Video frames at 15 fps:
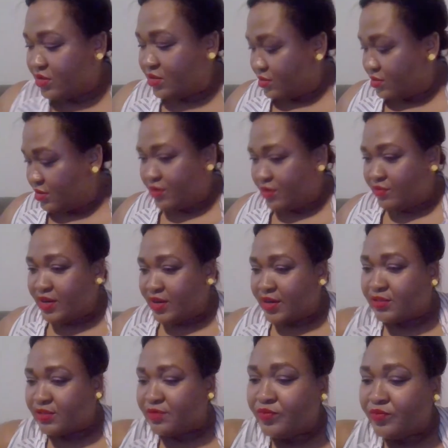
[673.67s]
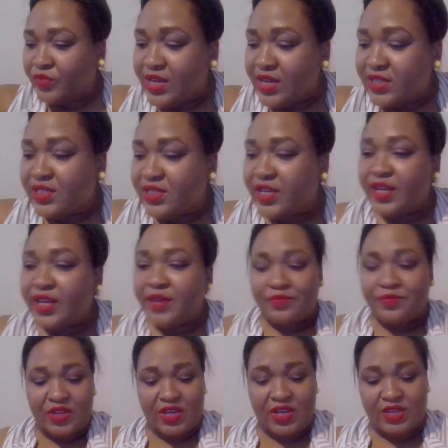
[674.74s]
Right. Next thing
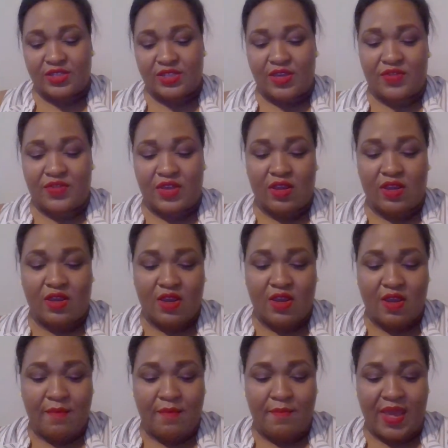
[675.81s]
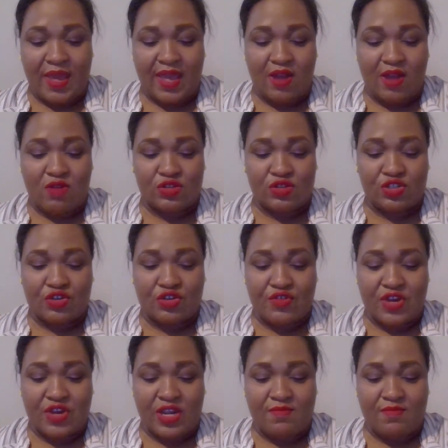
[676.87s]
is the Payout Cream.